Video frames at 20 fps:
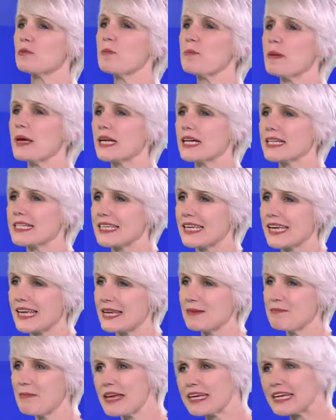
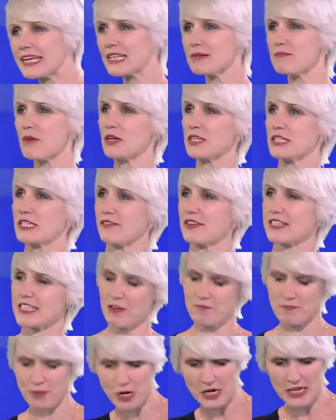mobility, making the most of
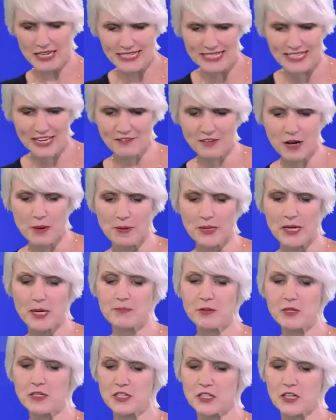yourself, pulling yourself up by your
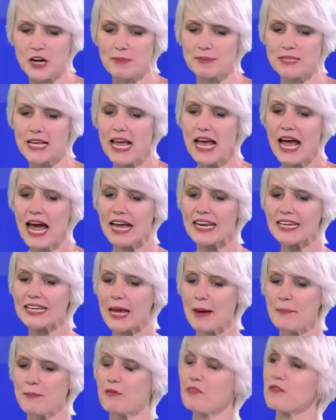bootstraps. And
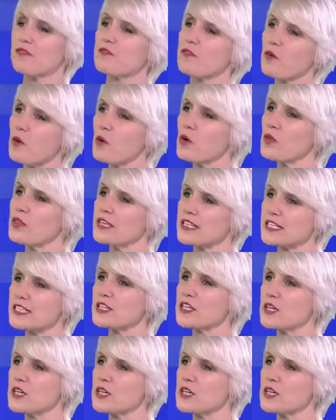yet, before this